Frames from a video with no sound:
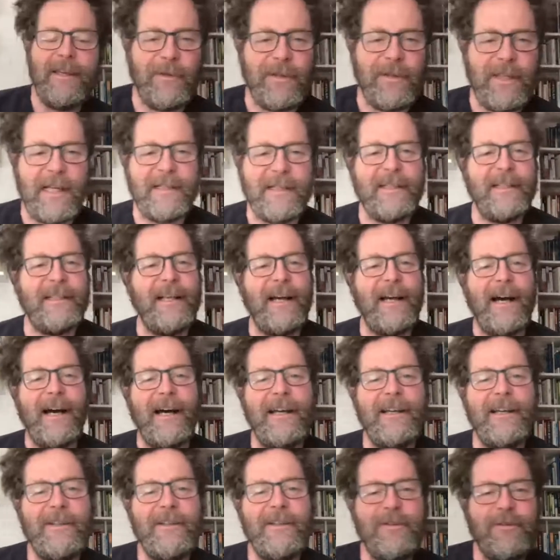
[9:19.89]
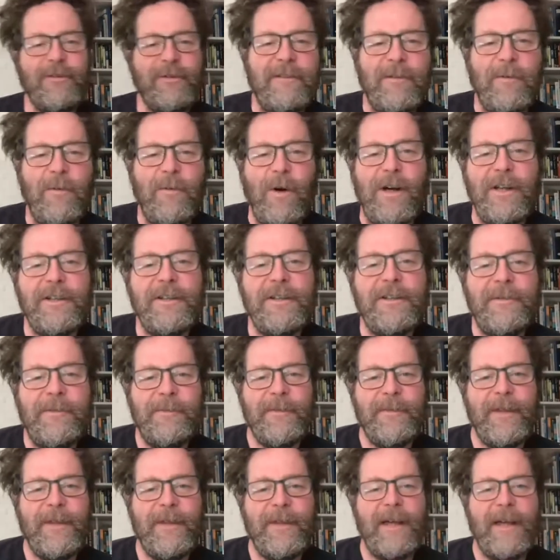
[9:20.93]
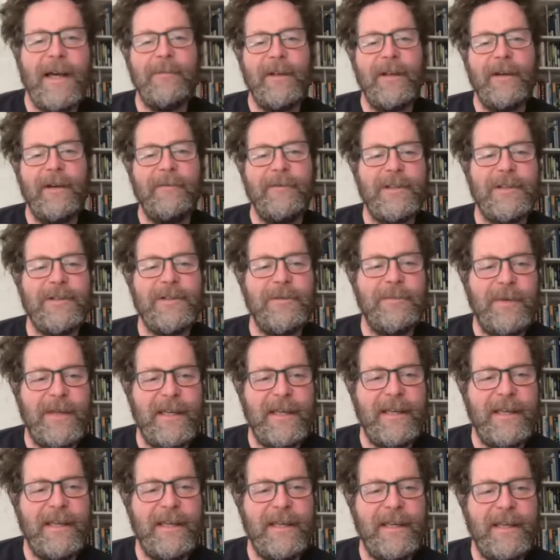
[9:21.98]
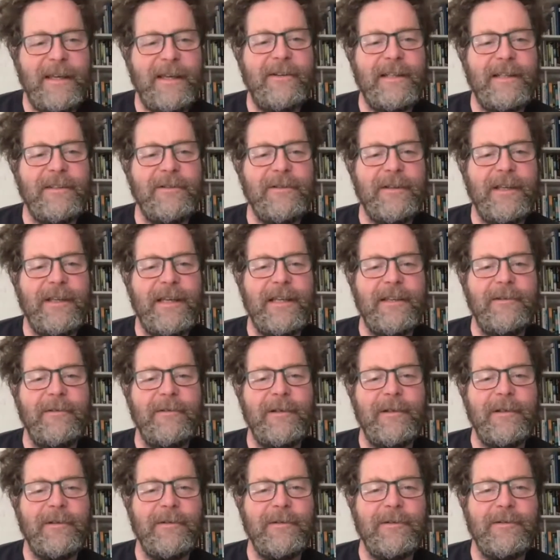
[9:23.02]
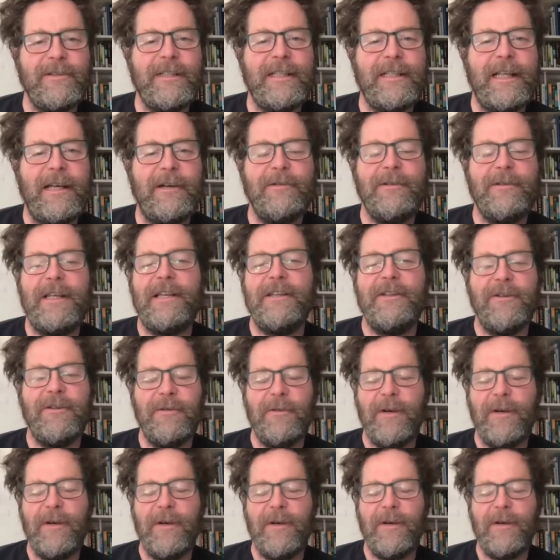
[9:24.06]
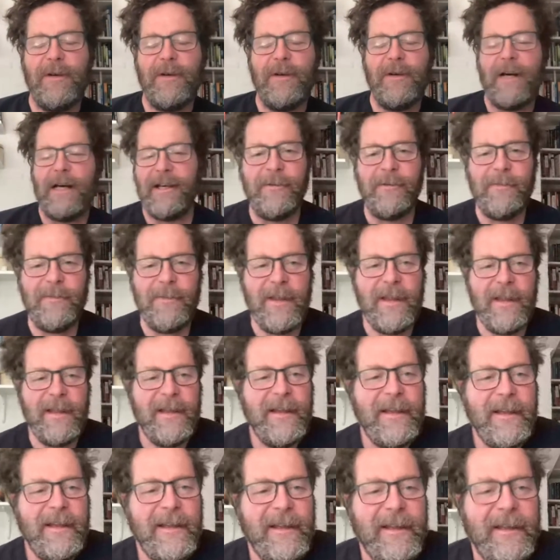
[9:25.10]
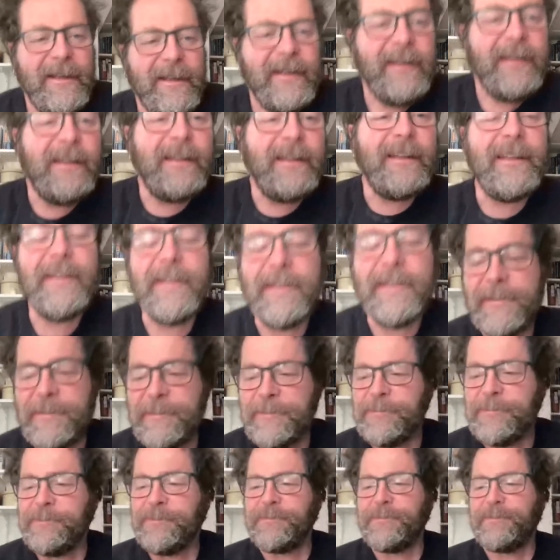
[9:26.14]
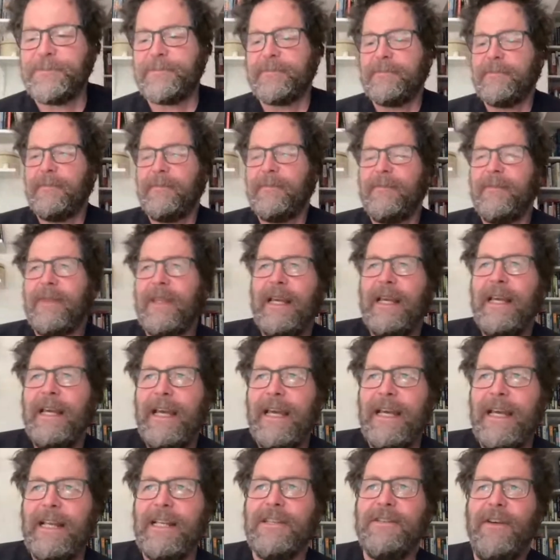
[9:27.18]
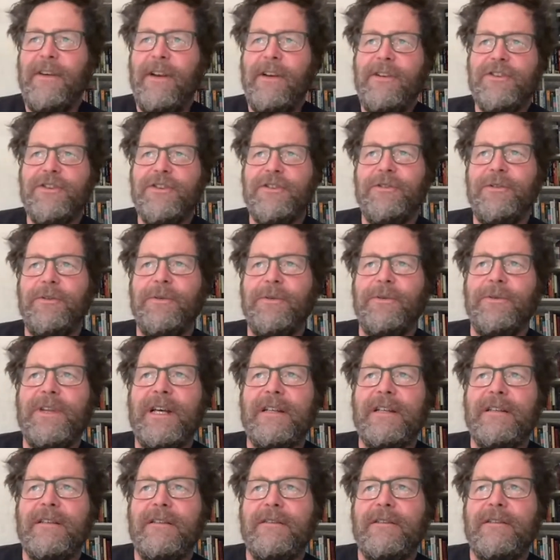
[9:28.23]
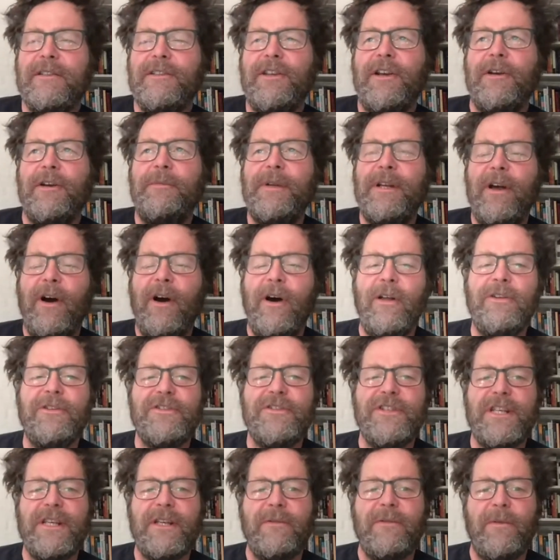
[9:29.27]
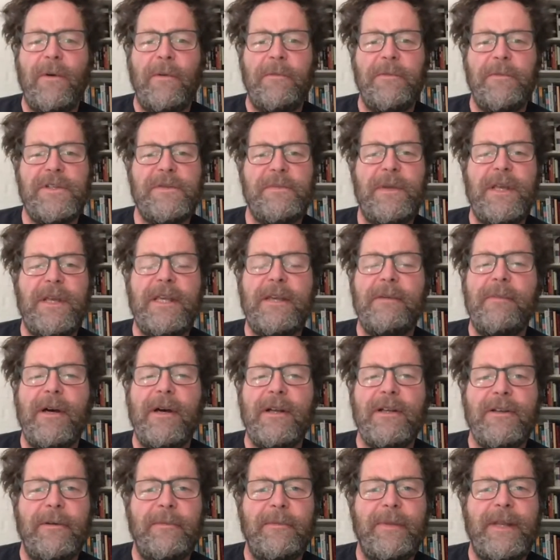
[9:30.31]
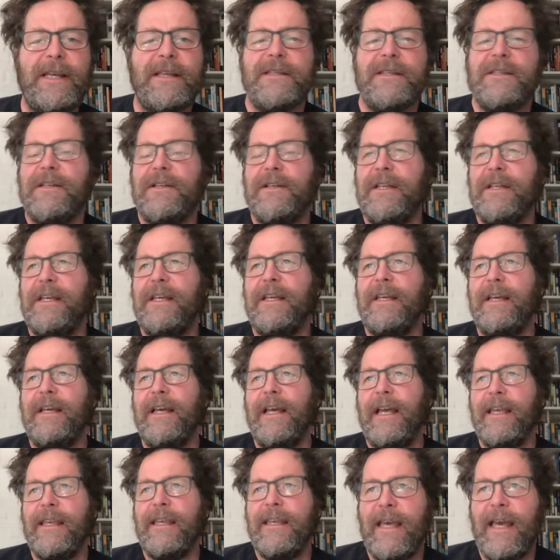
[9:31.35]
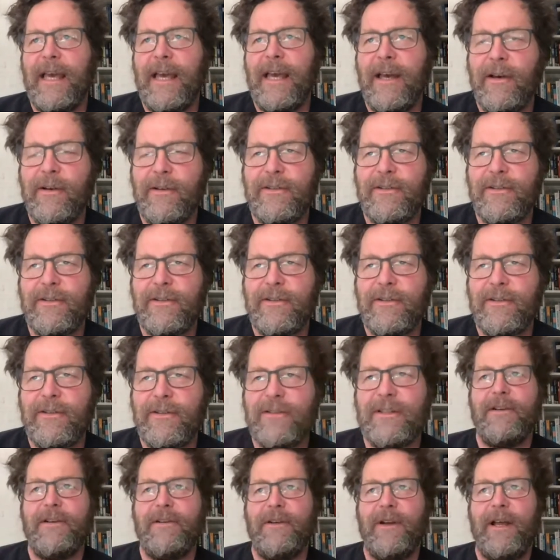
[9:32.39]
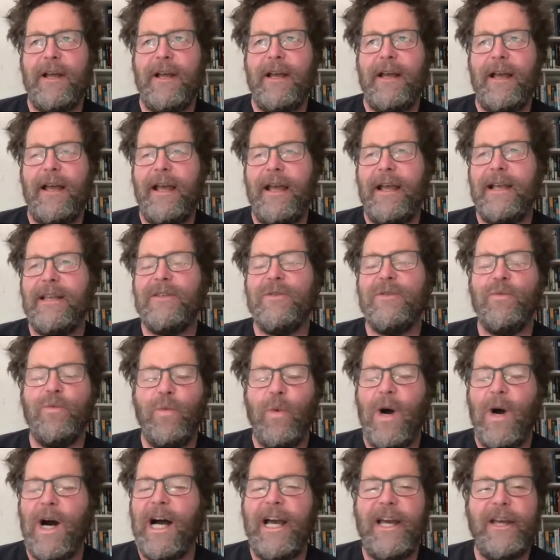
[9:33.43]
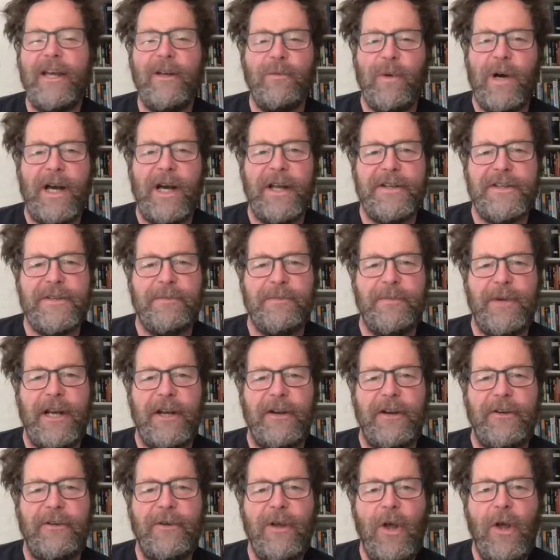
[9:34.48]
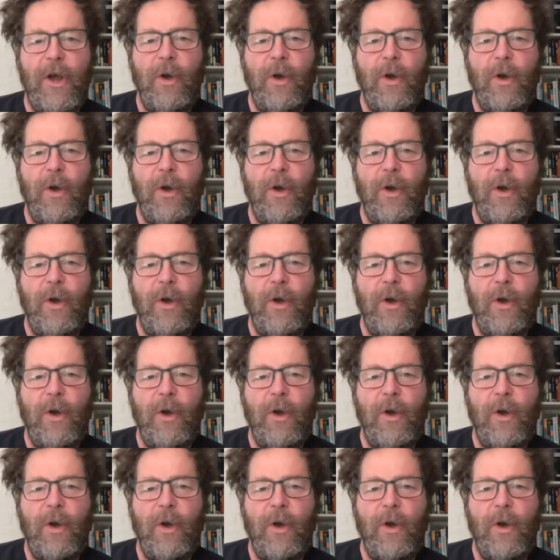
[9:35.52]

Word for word: you for that, and hi to everyone. I'm um, lovely to be here and together with Jose Claudia and you, Adriano. Um, it's very true that the terminology when we speak about complexity and chaos etc is wide widespread